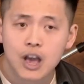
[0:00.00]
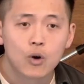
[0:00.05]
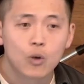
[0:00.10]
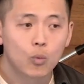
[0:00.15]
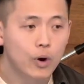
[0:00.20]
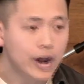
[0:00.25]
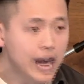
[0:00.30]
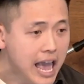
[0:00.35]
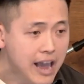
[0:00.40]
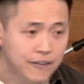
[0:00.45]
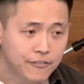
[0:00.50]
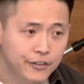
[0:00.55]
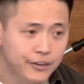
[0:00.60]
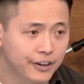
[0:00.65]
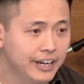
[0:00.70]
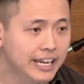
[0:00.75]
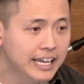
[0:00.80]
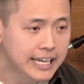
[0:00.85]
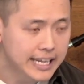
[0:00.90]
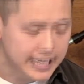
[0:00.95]
Whatever
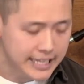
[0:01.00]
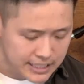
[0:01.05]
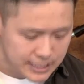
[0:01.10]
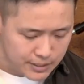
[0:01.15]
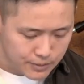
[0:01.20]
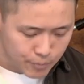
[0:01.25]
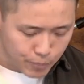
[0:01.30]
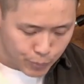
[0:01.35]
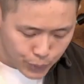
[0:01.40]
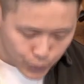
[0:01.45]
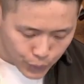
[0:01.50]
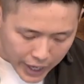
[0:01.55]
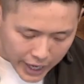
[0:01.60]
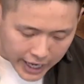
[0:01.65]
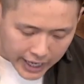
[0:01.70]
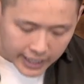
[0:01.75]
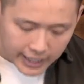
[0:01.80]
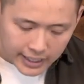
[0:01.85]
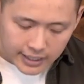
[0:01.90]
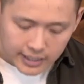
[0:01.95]
it is,
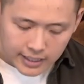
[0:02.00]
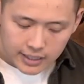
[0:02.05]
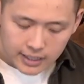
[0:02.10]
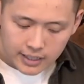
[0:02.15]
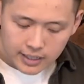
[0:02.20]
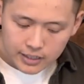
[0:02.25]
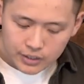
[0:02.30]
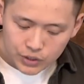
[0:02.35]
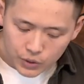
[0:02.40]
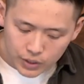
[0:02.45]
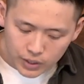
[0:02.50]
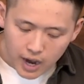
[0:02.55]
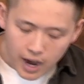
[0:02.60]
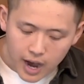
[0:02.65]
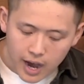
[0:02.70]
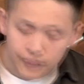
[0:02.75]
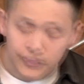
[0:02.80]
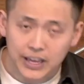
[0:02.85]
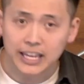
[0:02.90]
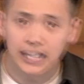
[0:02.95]
pray to
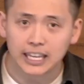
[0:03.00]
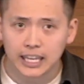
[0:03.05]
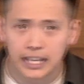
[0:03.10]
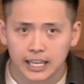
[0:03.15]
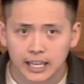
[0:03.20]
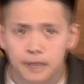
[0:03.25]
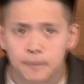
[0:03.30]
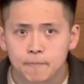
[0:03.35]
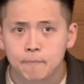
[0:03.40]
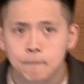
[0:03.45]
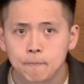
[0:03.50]
God that he,